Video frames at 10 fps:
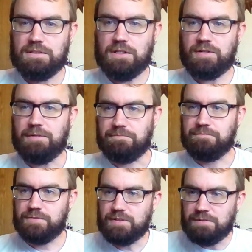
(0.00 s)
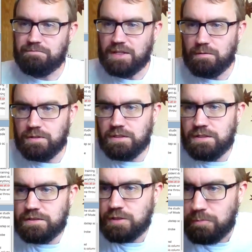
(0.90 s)
Okay, so again, that
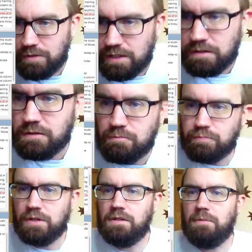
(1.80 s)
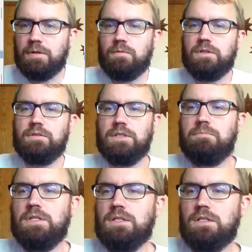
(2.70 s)
was Open Letters, Brendan M. McQuigley,
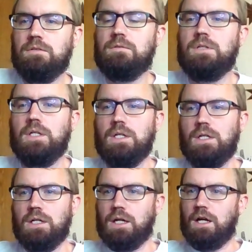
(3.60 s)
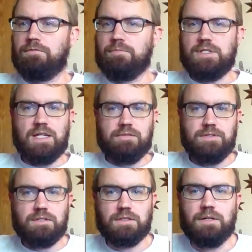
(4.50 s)
BEQ, from the
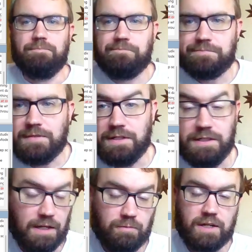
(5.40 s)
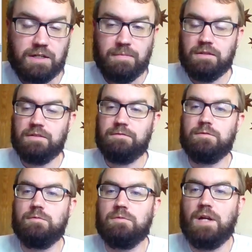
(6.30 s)
AV Club. Again, I recommend if
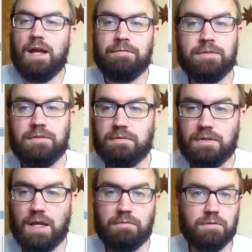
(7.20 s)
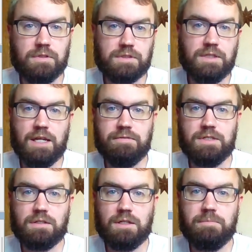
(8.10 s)
you haven't ever looked at AV
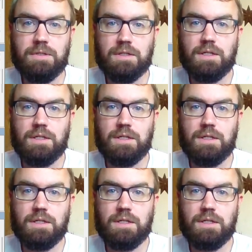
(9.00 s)
Club,